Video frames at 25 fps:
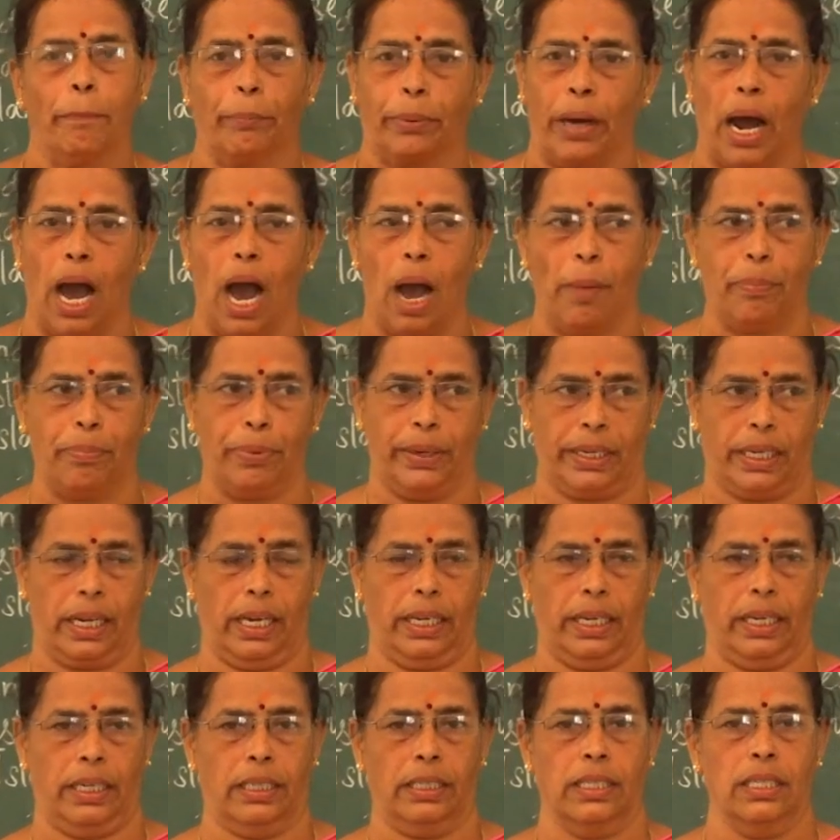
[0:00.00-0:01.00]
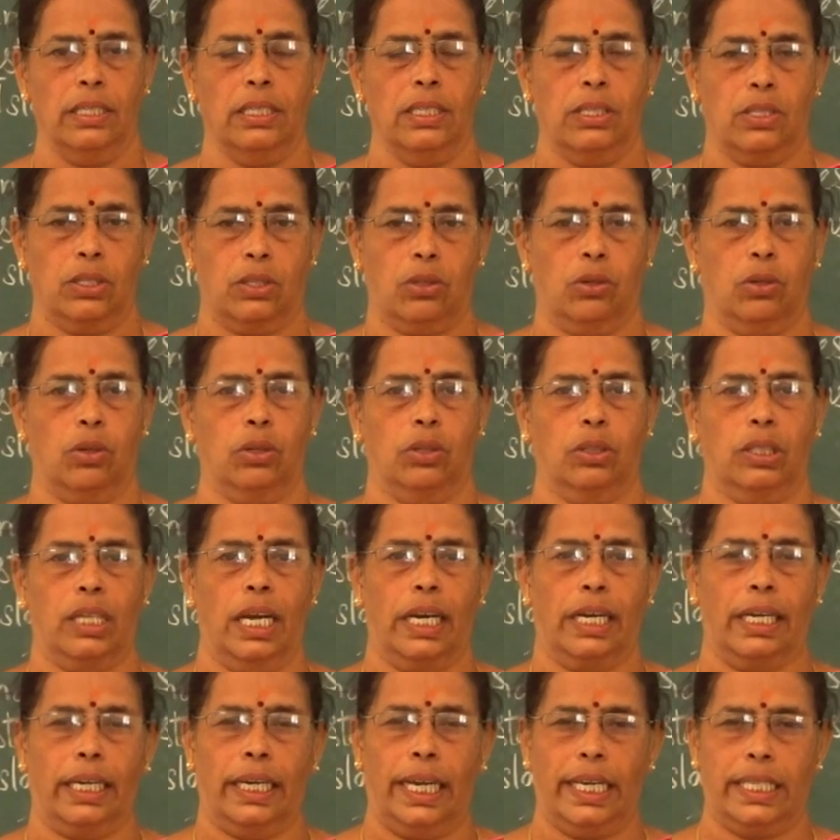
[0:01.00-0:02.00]
properly. So
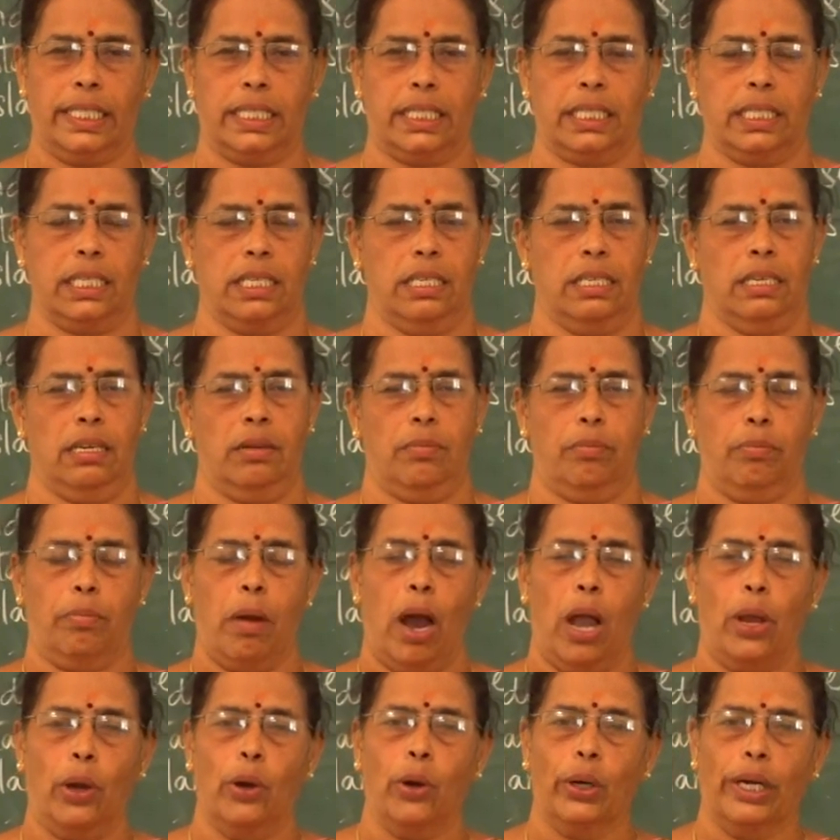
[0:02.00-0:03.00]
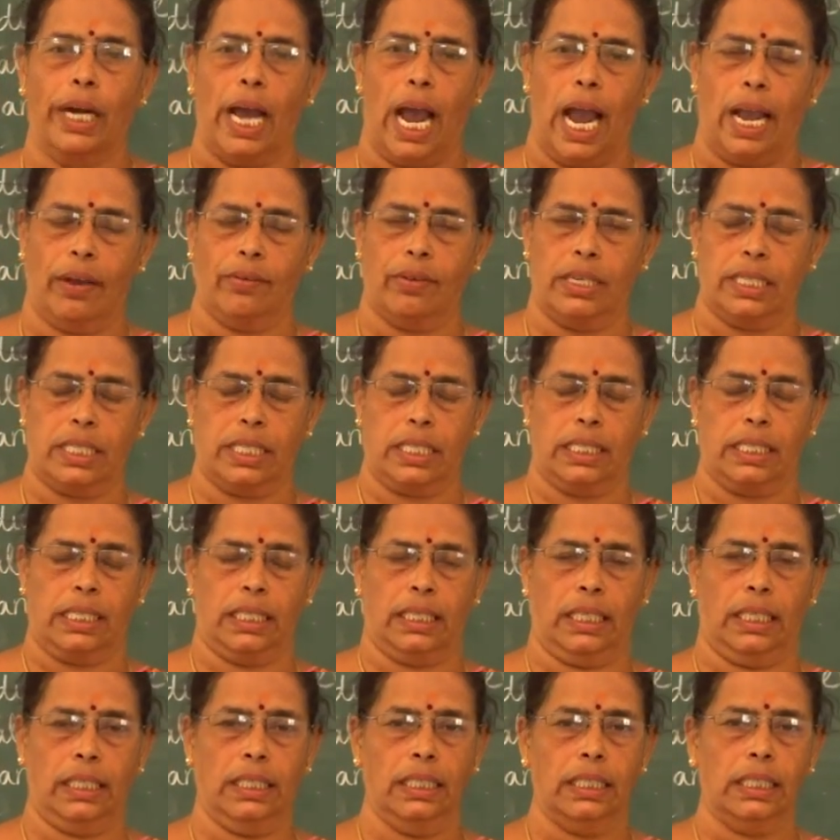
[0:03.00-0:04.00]
the rich
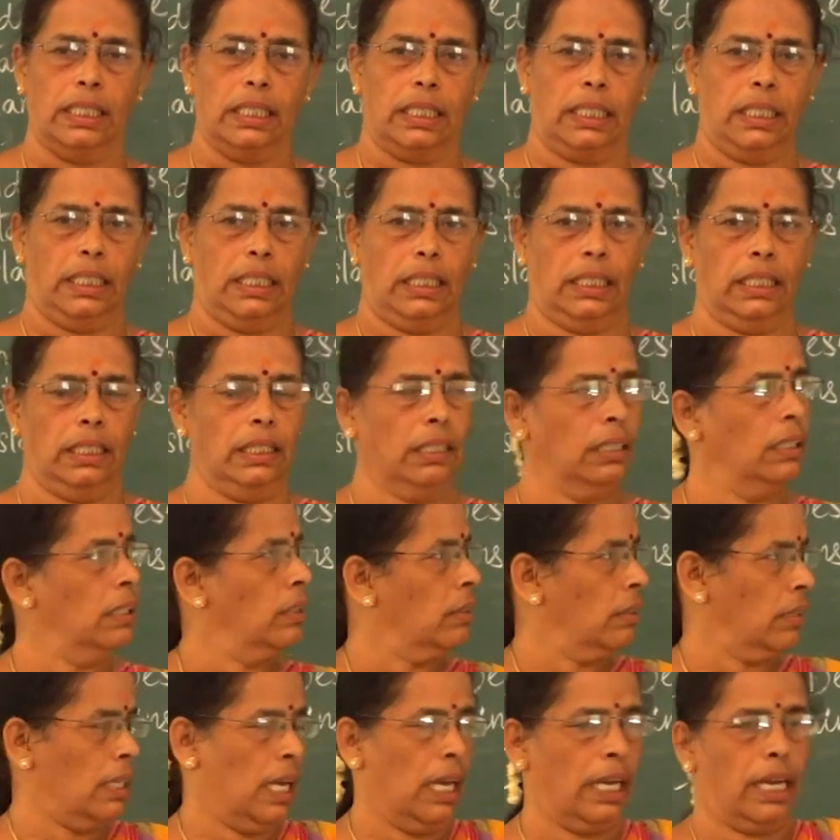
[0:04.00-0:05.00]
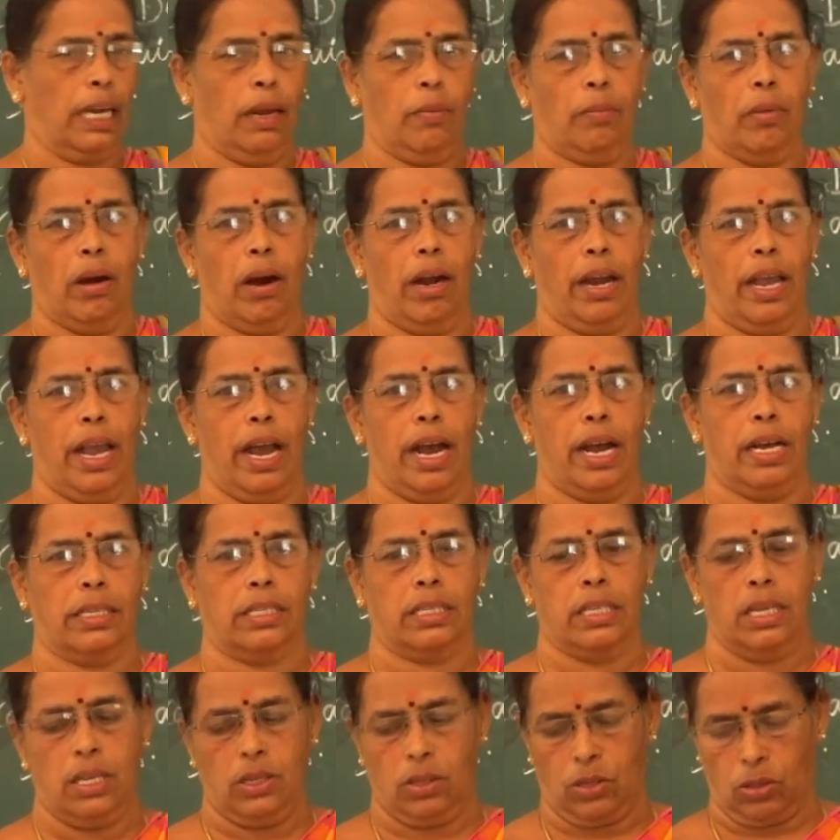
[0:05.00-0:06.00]
biodiversity in the Himalayas.